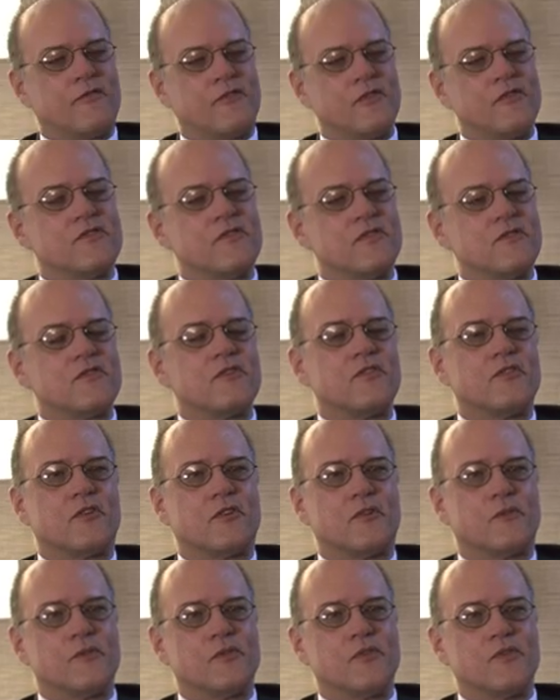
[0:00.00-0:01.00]
For instance, in
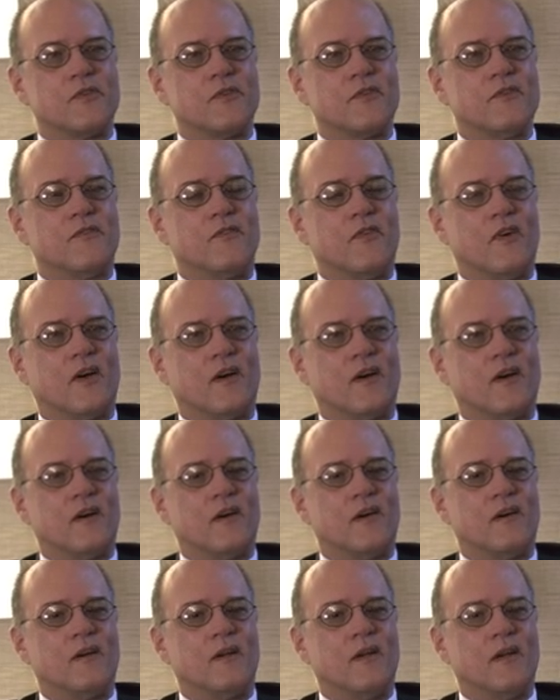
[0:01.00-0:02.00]
terms of
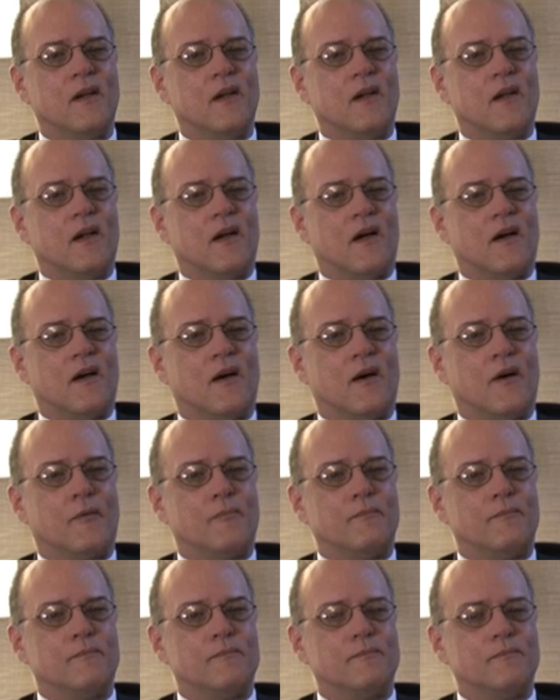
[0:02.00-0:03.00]
uh,
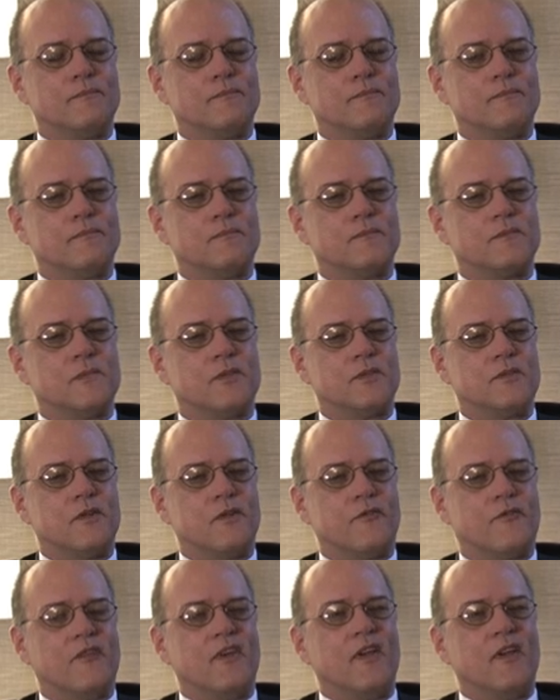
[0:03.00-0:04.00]
um,
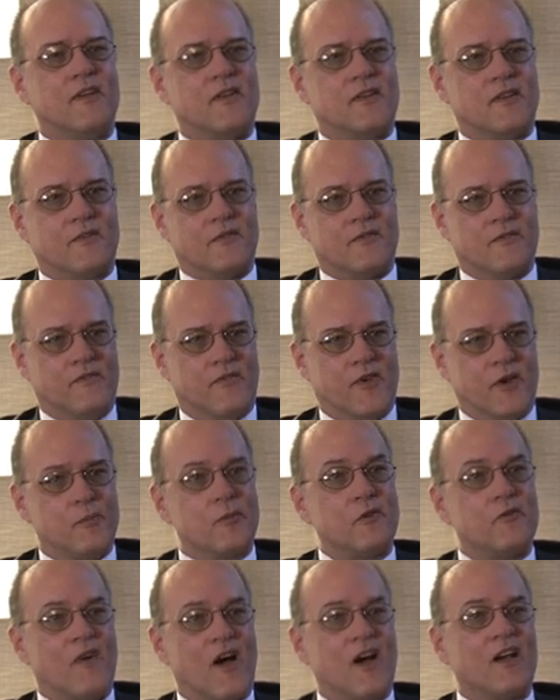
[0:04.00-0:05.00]
defeat of
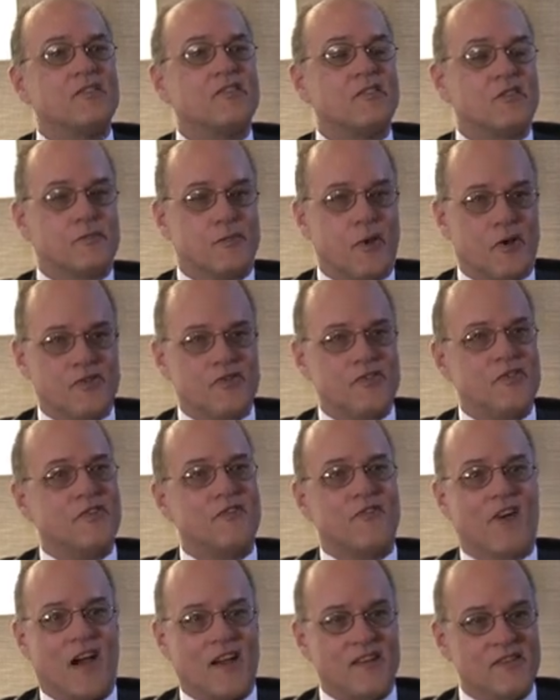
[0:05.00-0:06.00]
improvised explosive
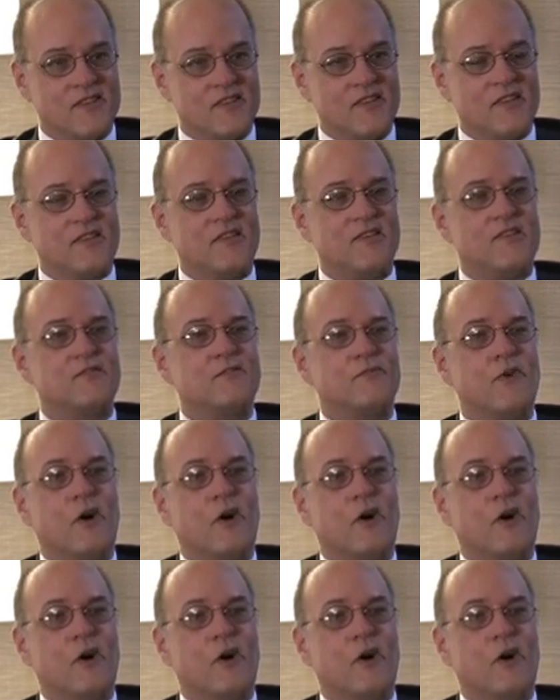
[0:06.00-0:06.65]
devices,